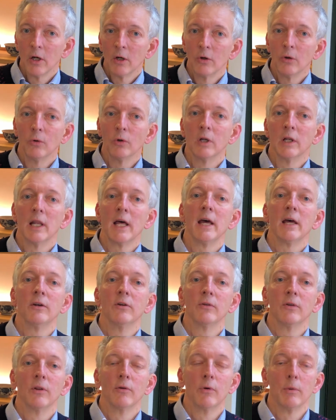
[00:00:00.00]
who'd led
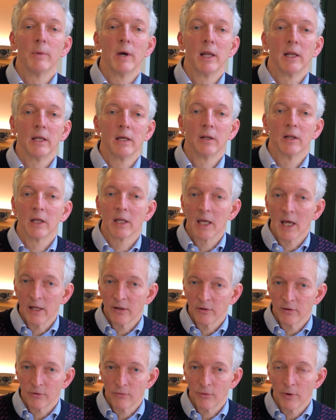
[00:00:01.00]
the rebellion
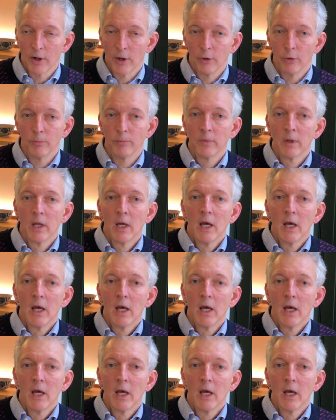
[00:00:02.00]
against Rome.